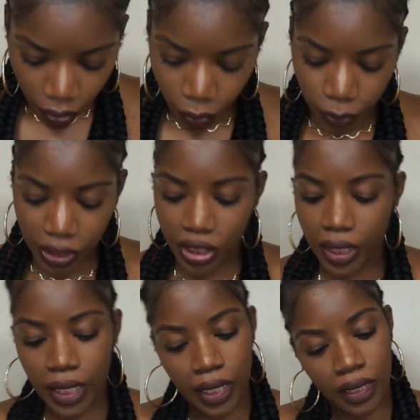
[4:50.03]
which
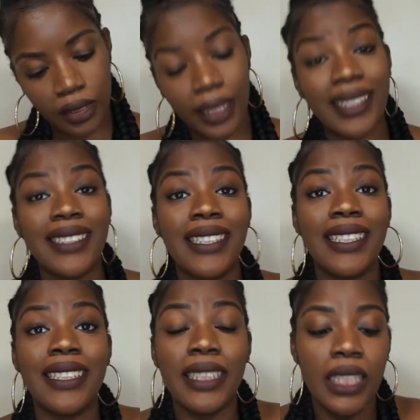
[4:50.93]
is a
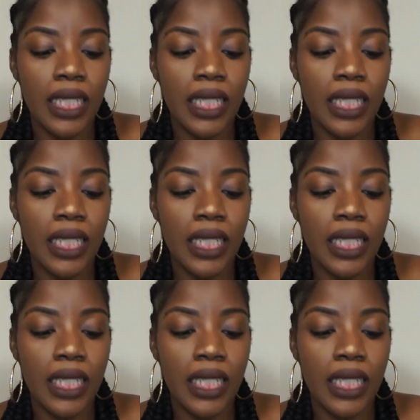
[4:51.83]
16